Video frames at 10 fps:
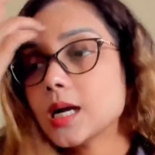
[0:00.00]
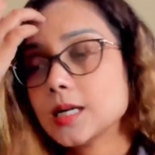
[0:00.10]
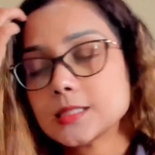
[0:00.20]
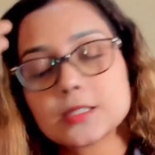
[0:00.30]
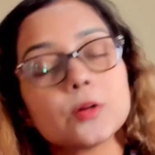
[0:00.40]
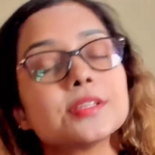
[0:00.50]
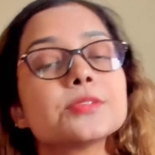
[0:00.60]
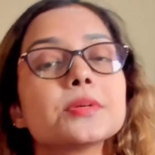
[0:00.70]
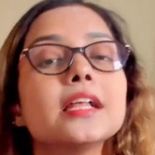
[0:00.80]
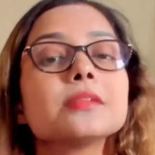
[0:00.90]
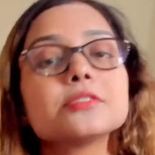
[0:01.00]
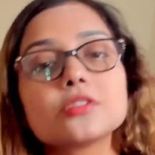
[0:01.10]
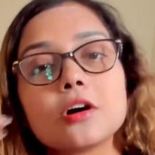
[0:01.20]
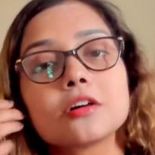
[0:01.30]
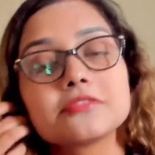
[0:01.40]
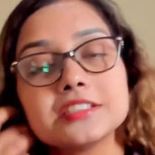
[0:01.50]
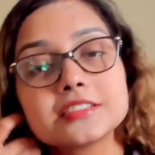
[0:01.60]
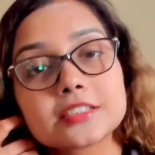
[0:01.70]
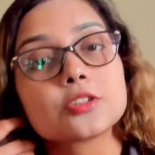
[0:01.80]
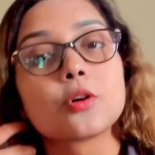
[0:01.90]
So this will help the dog feel
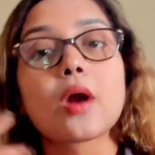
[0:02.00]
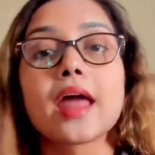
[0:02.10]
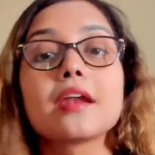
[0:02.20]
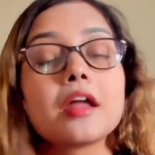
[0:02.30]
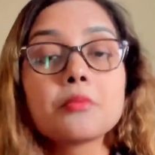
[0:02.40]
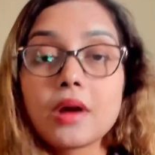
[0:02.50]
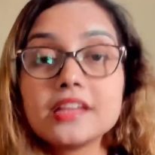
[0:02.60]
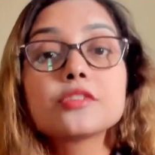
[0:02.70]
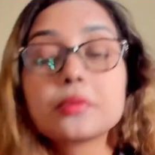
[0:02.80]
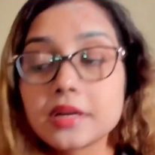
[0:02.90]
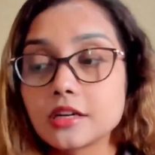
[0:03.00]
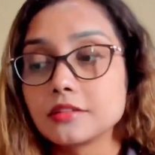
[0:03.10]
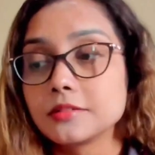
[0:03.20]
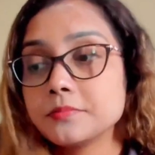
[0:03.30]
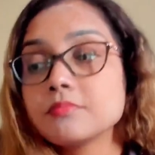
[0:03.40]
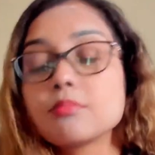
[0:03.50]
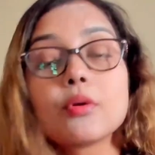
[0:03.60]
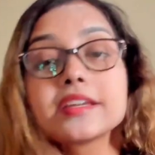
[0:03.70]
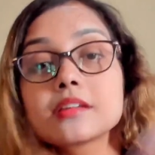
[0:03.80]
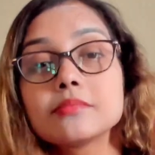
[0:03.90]
secure and unwind quicker.
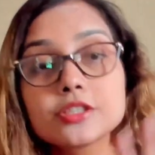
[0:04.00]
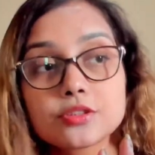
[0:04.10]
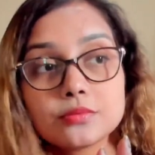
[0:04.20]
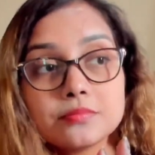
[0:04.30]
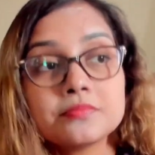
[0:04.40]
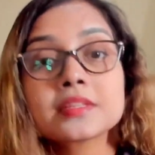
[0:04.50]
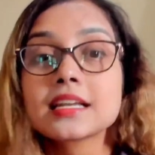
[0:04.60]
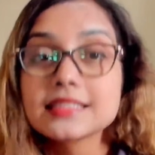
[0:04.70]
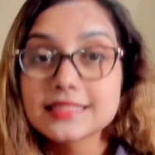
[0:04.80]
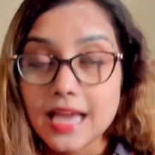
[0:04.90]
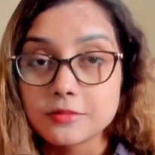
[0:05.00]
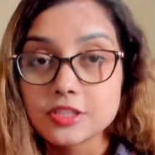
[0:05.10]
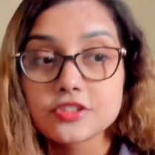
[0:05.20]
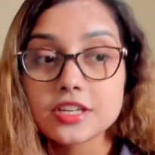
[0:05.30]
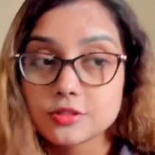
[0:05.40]
Point number two, establish a